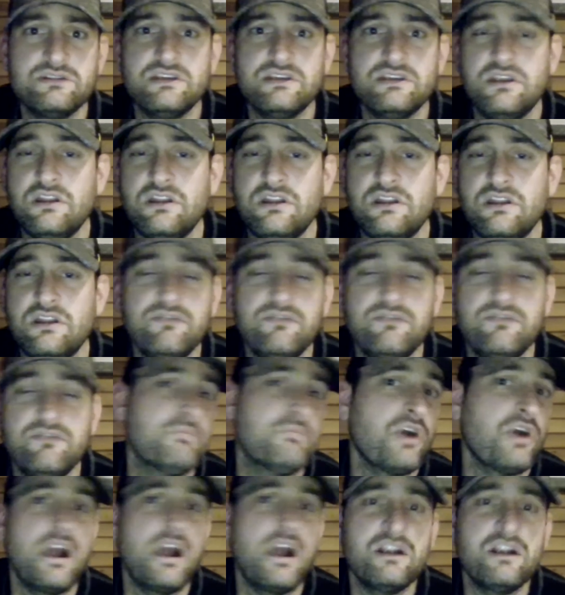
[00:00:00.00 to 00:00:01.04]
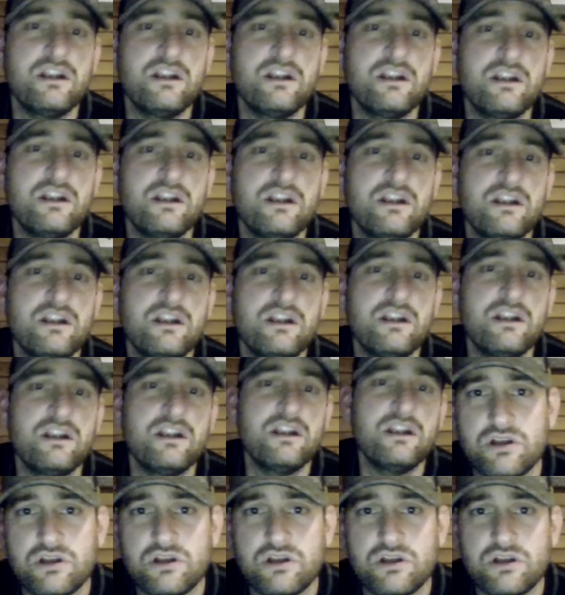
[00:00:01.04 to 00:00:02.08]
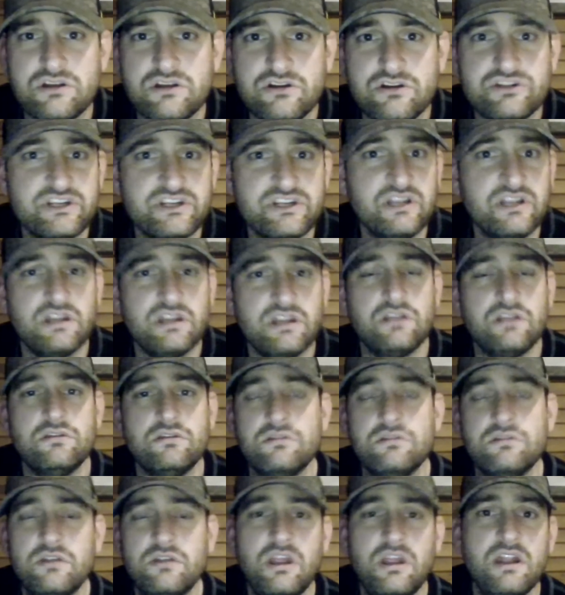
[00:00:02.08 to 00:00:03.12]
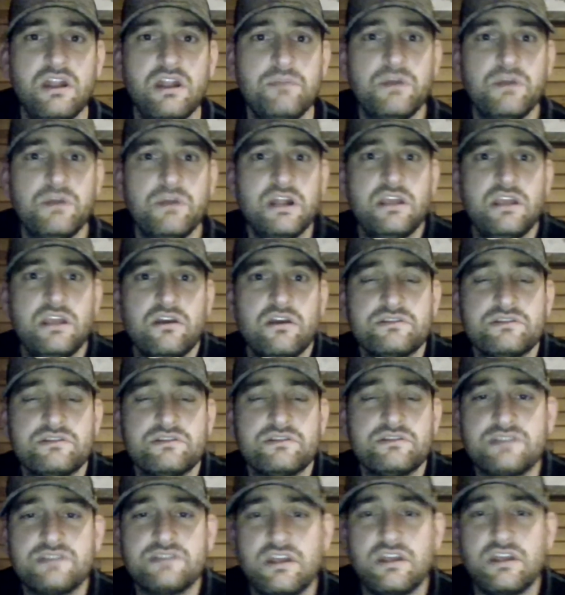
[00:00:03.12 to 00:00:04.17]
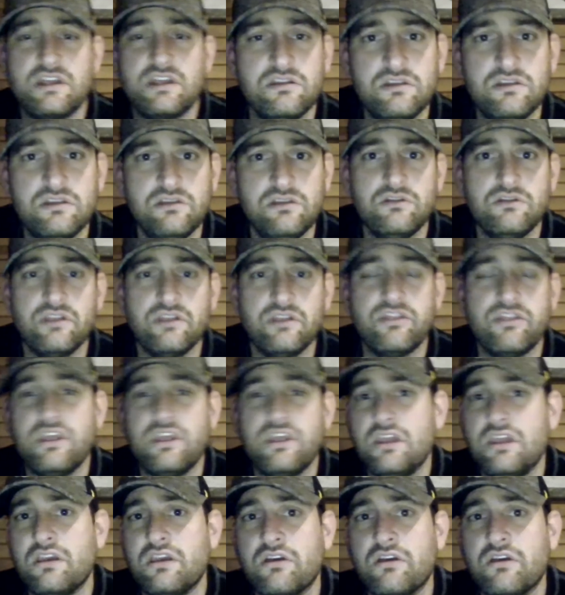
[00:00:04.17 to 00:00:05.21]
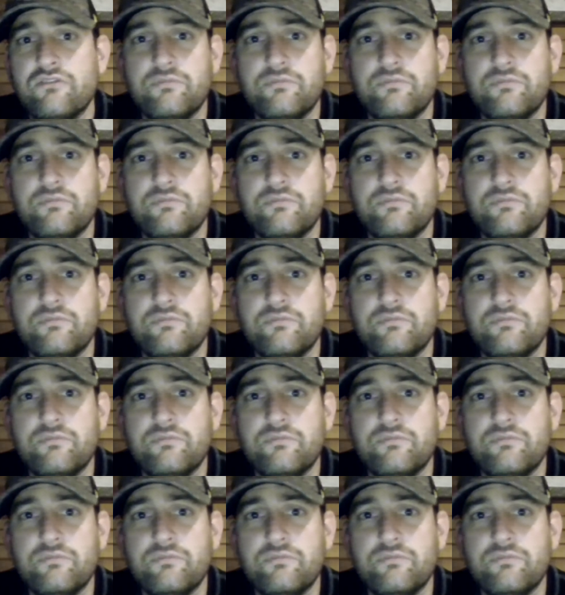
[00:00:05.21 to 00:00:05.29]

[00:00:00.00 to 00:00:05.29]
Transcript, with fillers: And even prior to that with Mark Turgeon and anybody else that you can think of.